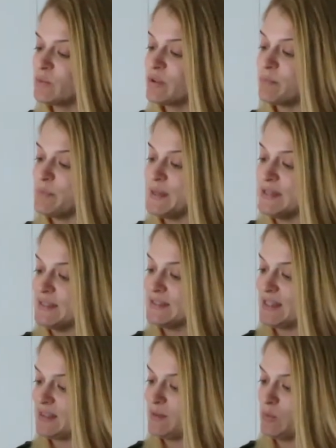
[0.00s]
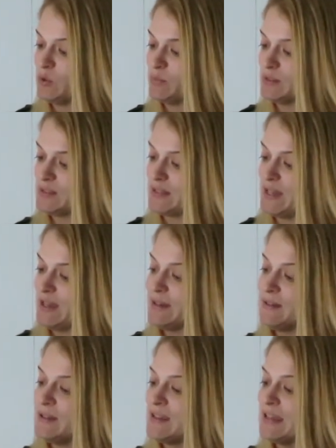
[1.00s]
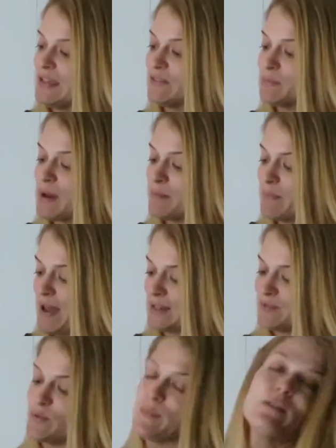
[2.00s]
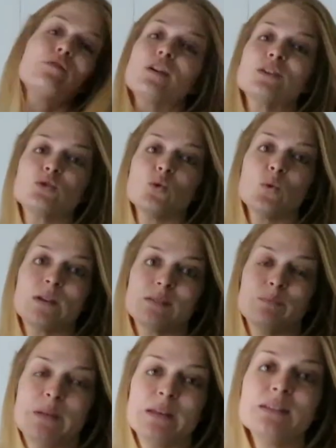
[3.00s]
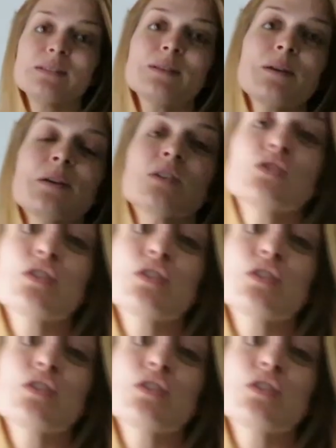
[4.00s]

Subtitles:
with bees at the moment. Okay, even my mat for my front door is bees. So